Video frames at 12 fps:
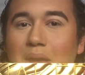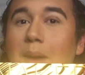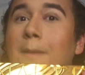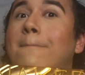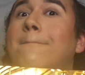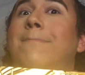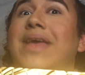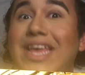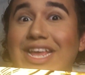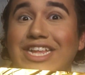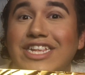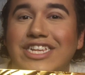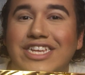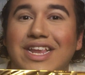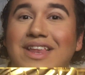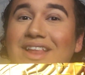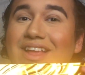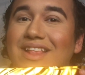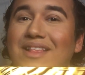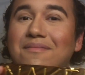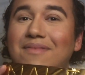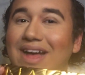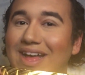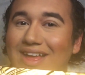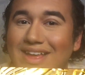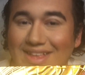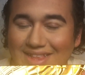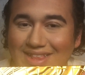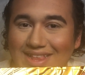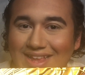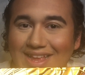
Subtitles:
Bitch, this box.